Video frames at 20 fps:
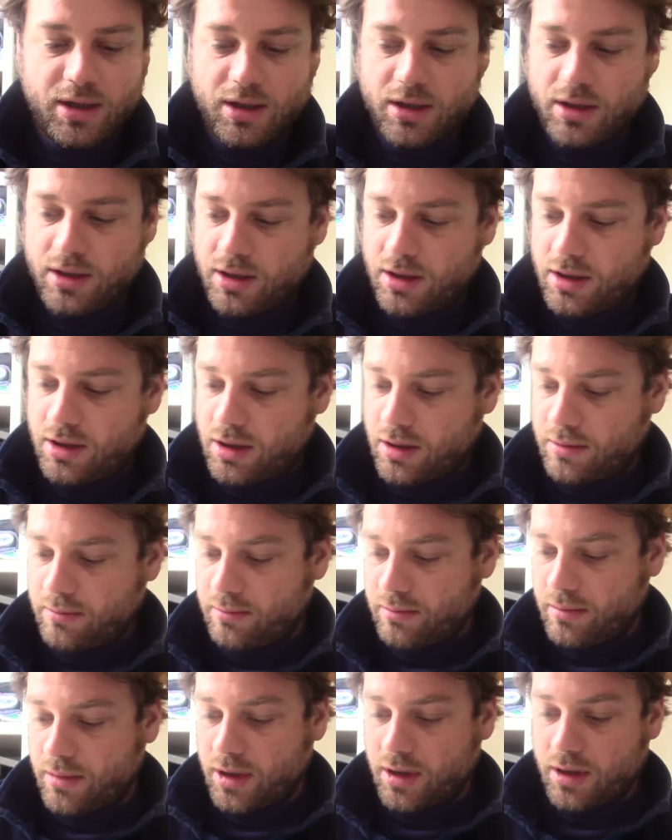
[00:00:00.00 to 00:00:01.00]

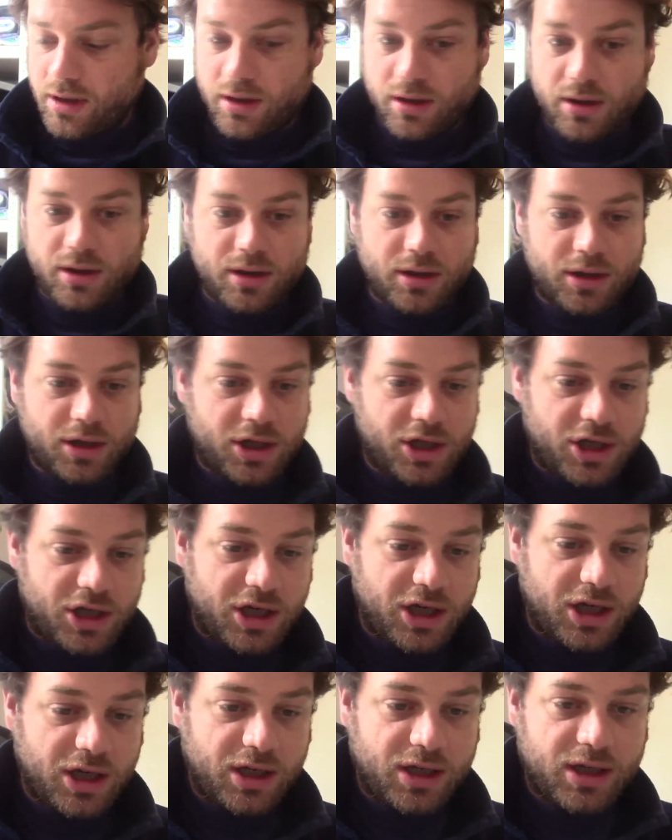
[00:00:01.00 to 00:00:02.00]
some
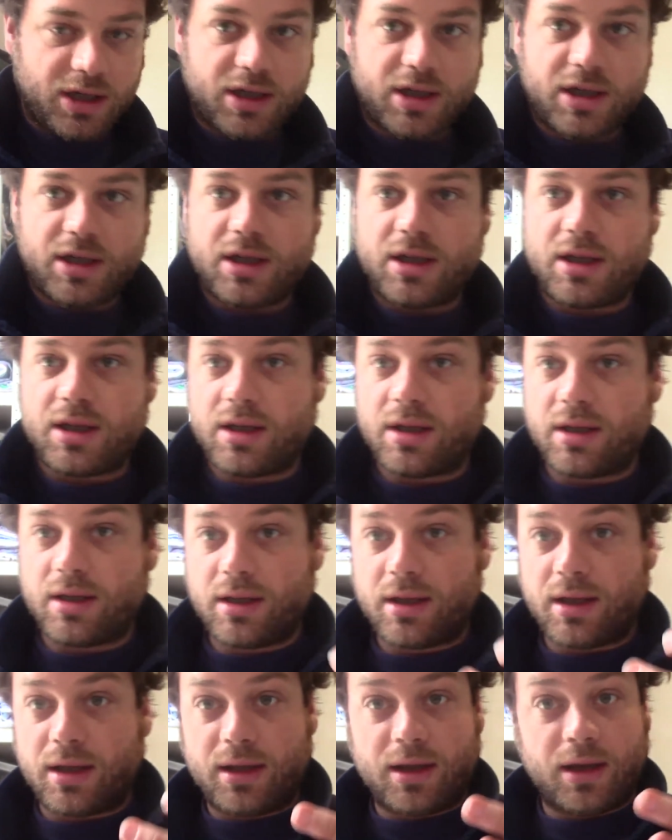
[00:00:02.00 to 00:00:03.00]
cheese
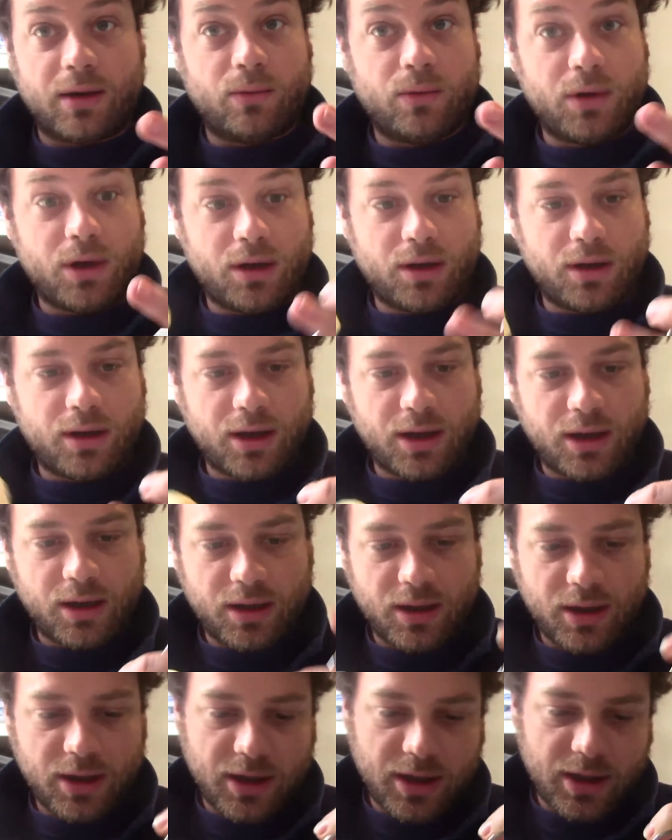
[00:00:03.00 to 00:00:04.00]
that I will
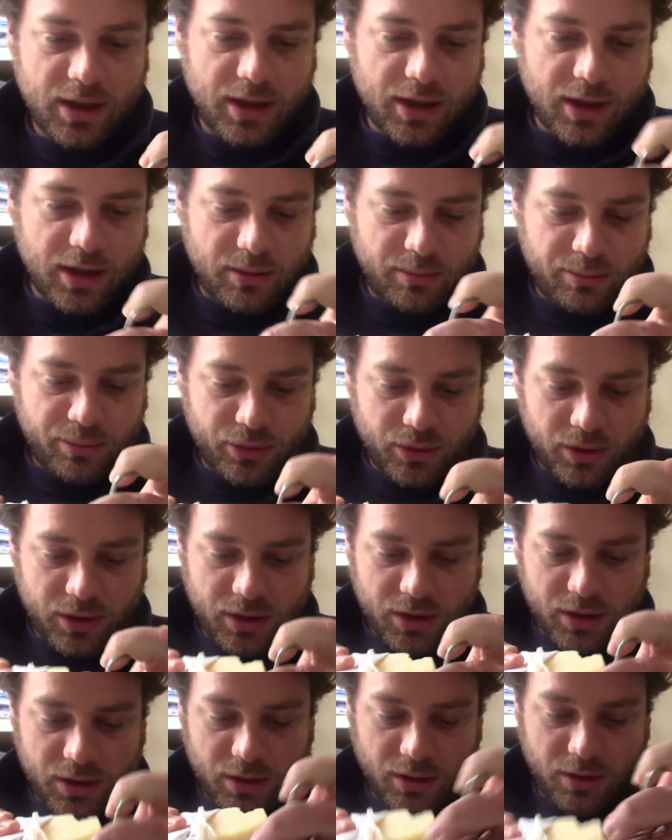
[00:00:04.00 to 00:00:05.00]

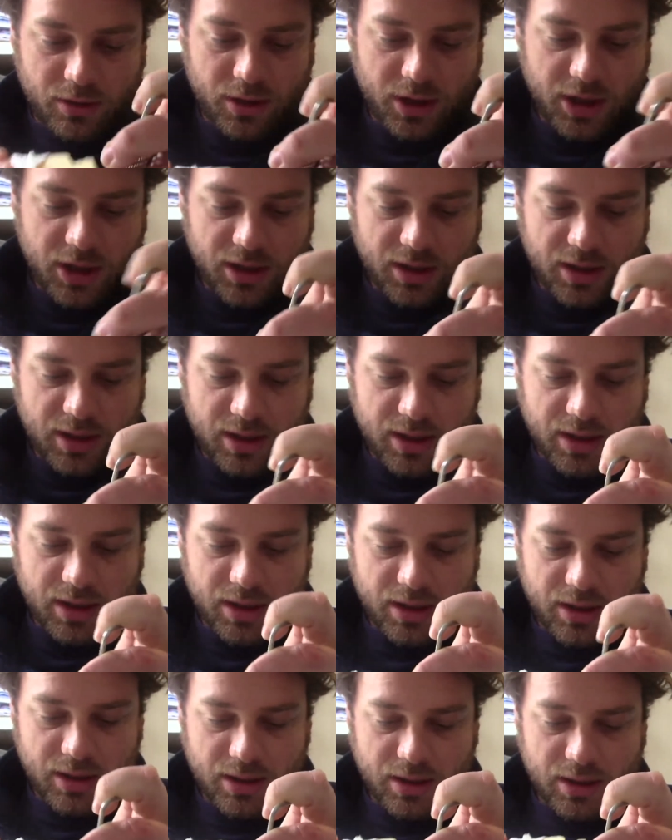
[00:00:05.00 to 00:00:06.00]
put on it
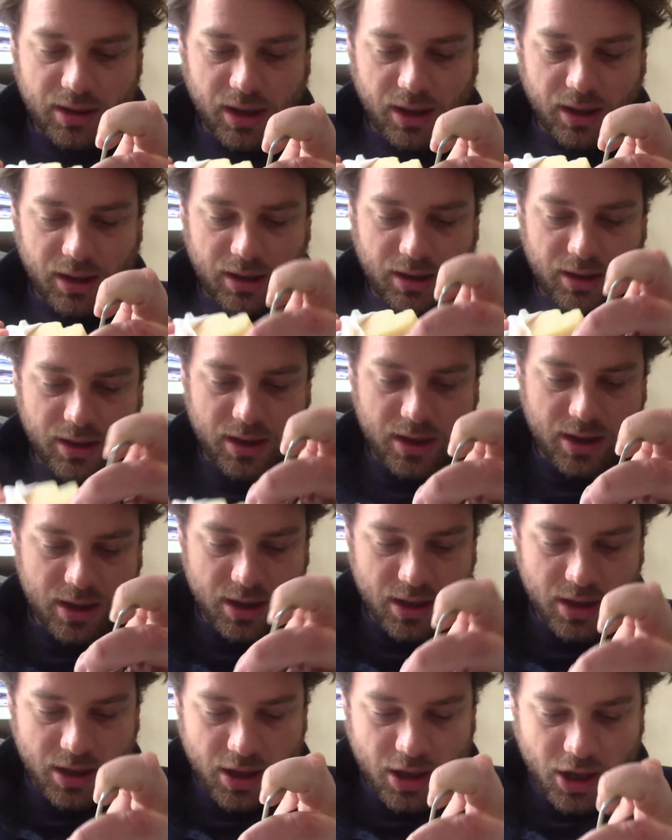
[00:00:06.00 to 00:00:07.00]
and then
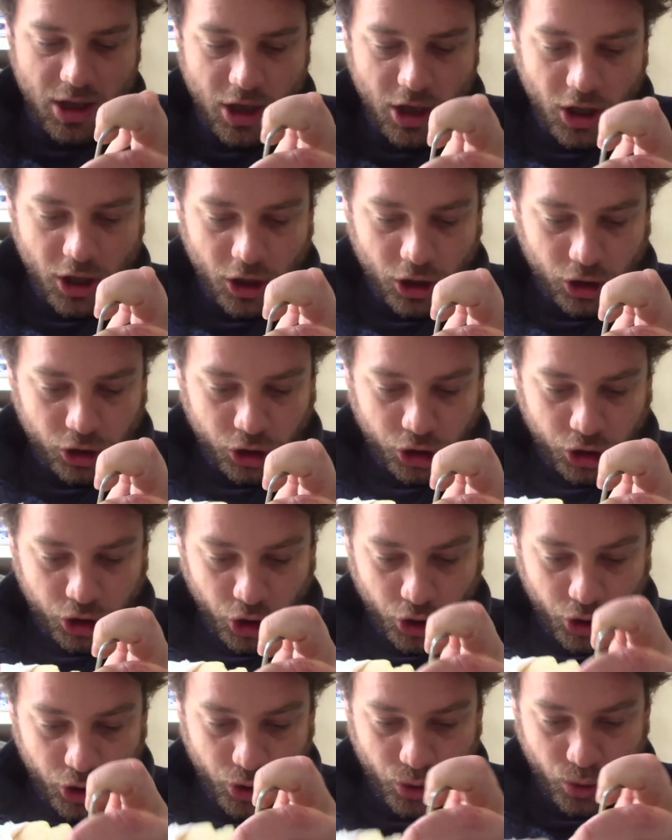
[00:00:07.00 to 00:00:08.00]

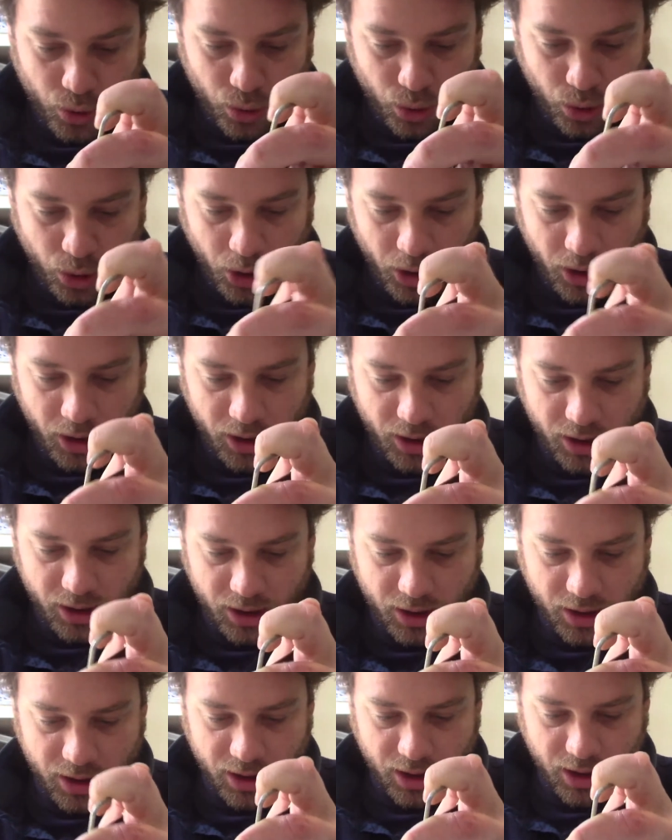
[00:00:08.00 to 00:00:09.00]
show you
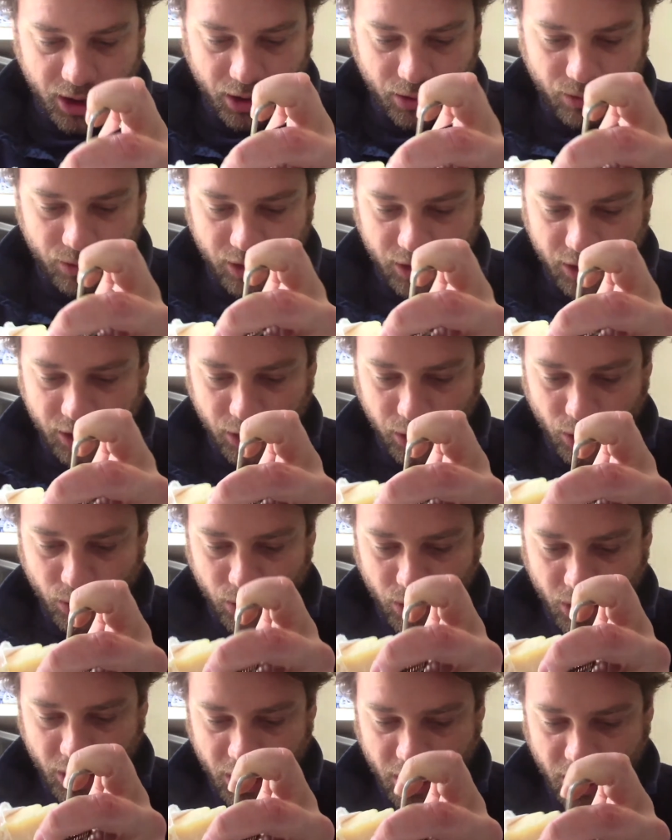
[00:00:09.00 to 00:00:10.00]
how it's
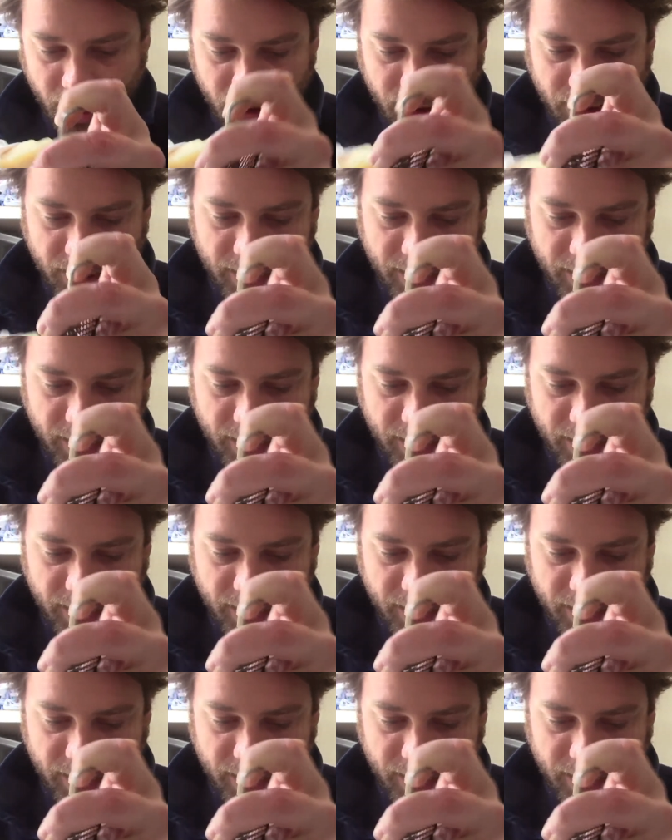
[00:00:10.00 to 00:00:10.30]
look.